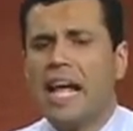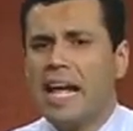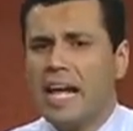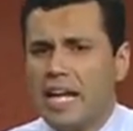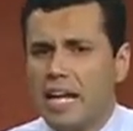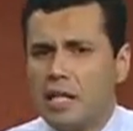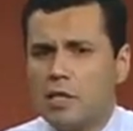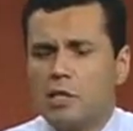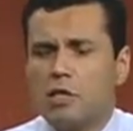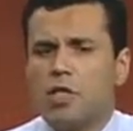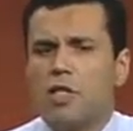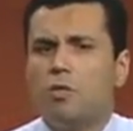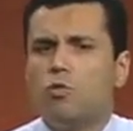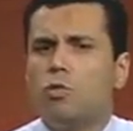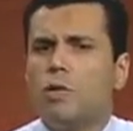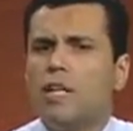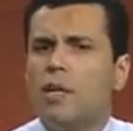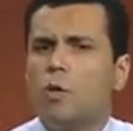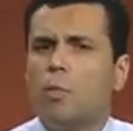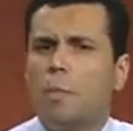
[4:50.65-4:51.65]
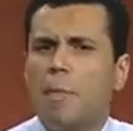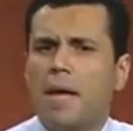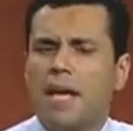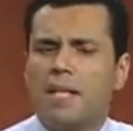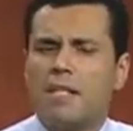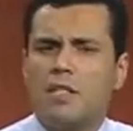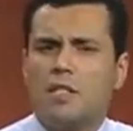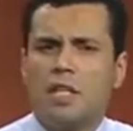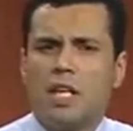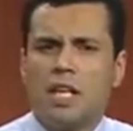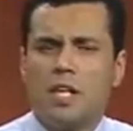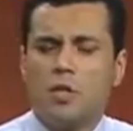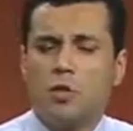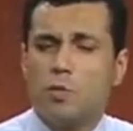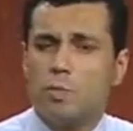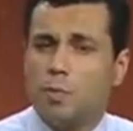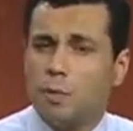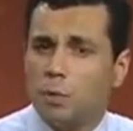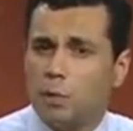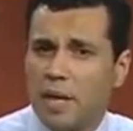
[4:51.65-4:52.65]
is the real man's
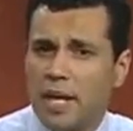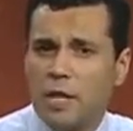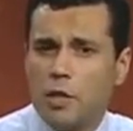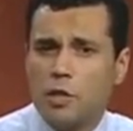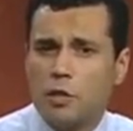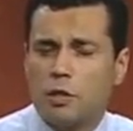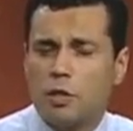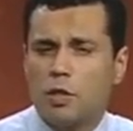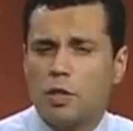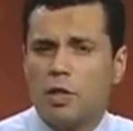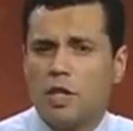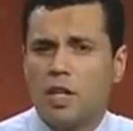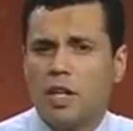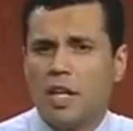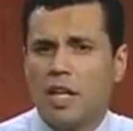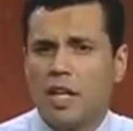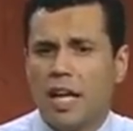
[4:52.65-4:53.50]
inspiration